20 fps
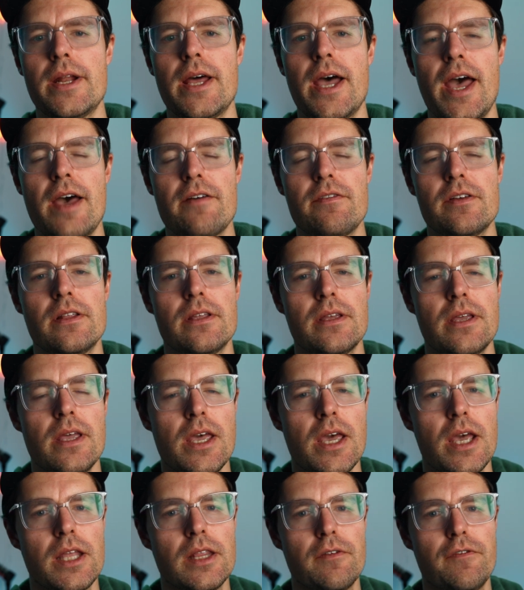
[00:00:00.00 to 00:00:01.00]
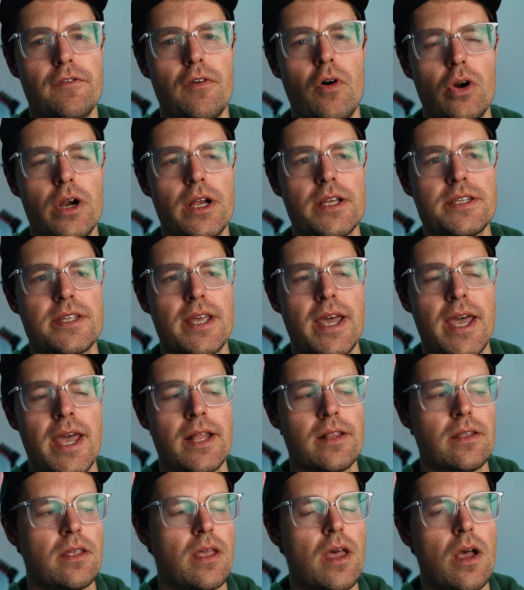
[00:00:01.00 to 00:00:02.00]
I have it in the forest
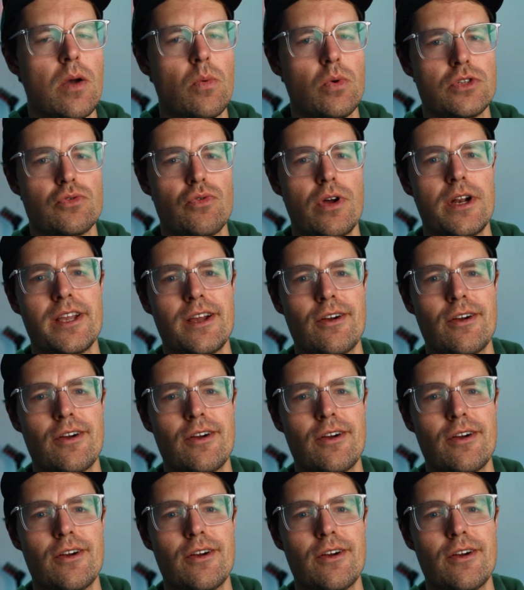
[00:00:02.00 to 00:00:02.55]
and was running